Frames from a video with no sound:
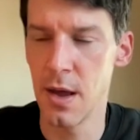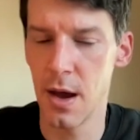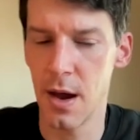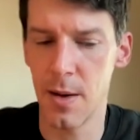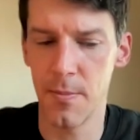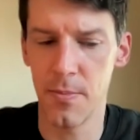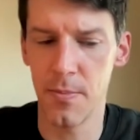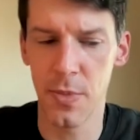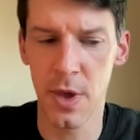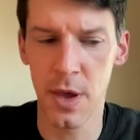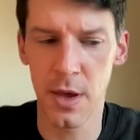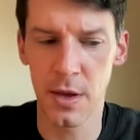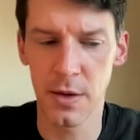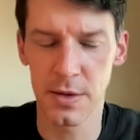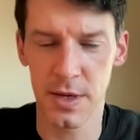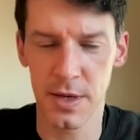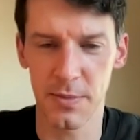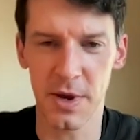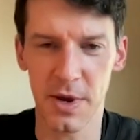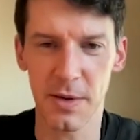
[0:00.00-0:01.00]
Um,
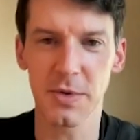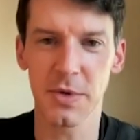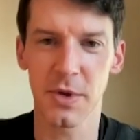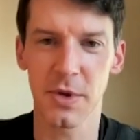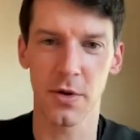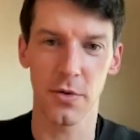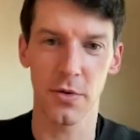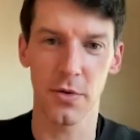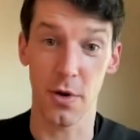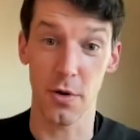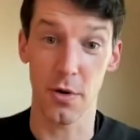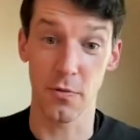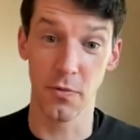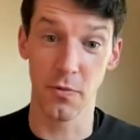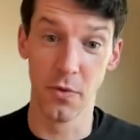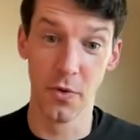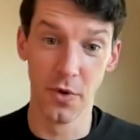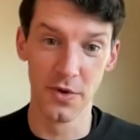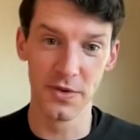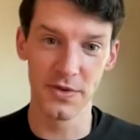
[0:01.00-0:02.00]
sometimes there, there are
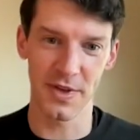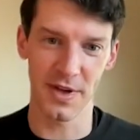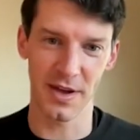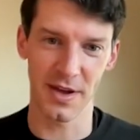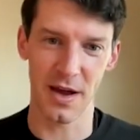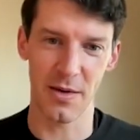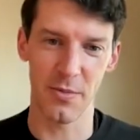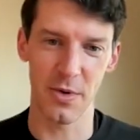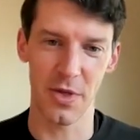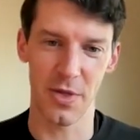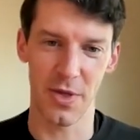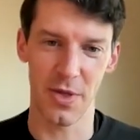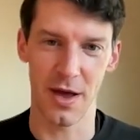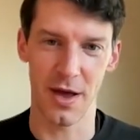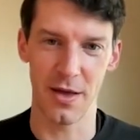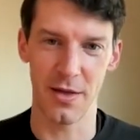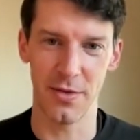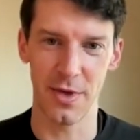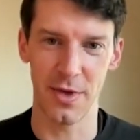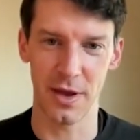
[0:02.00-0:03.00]
rules that come with
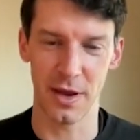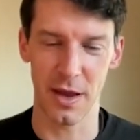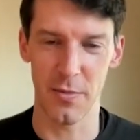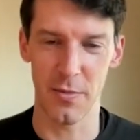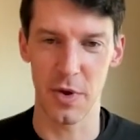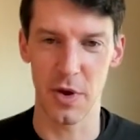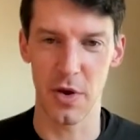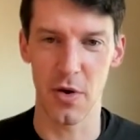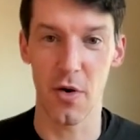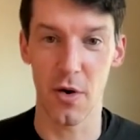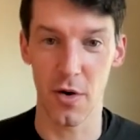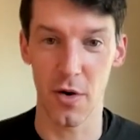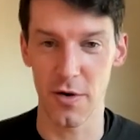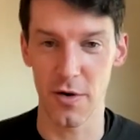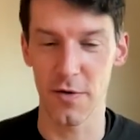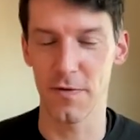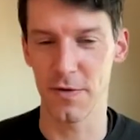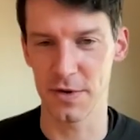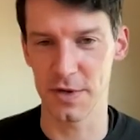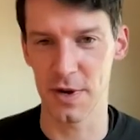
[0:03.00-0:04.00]
that that can be
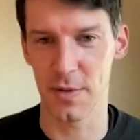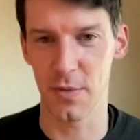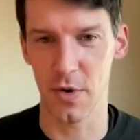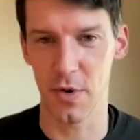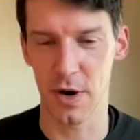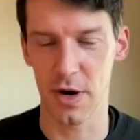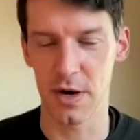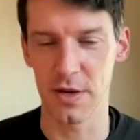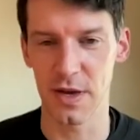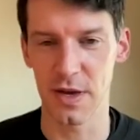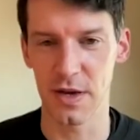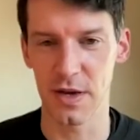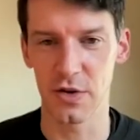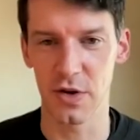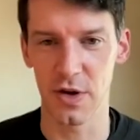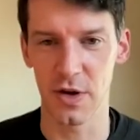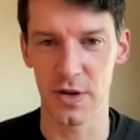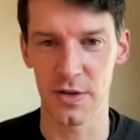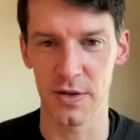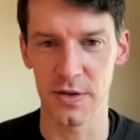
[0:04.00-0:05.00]
harder for some
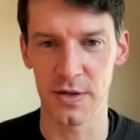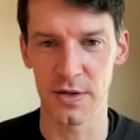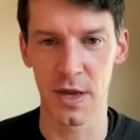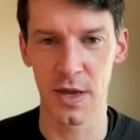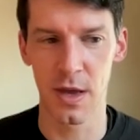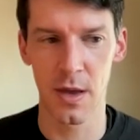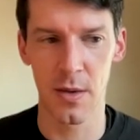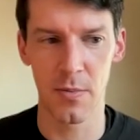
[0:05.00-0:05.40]
organizations